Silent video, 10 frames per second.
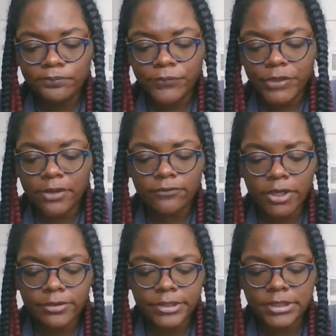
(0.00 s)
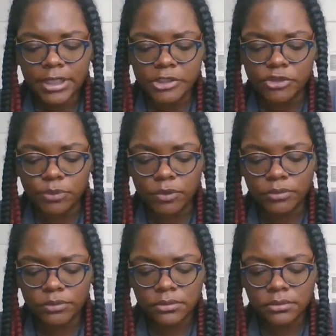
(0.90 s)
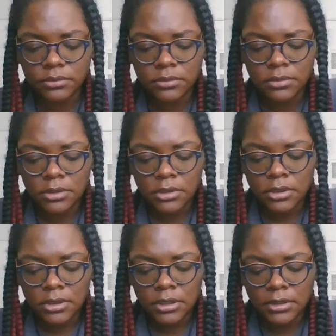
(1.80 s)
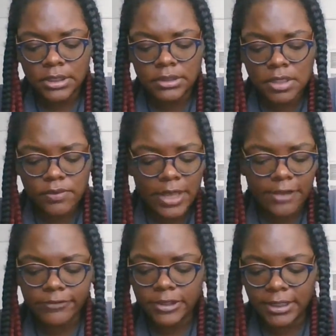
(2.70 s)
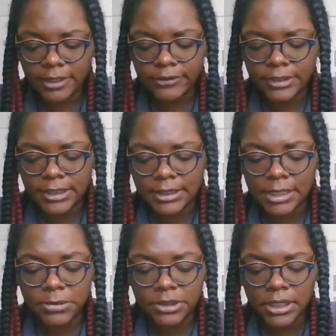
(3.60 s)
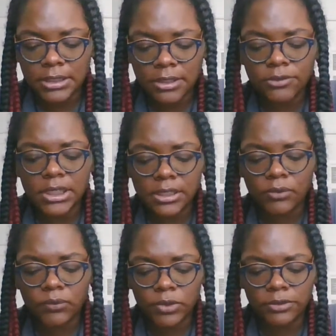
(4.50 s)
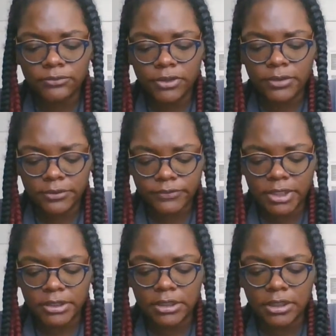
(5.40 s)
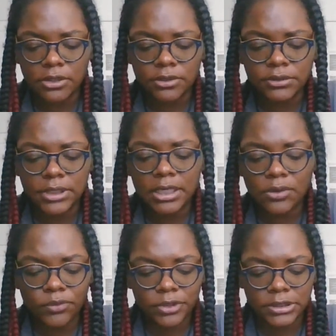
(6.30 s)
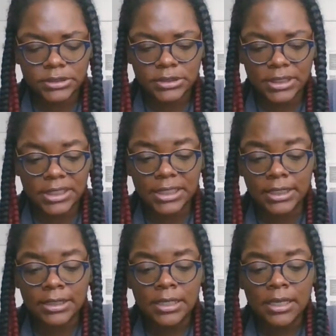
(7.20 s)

they're very sexual. They don't have clarity, but they know they don't want to feel left out in the cold, and they don't want us to end.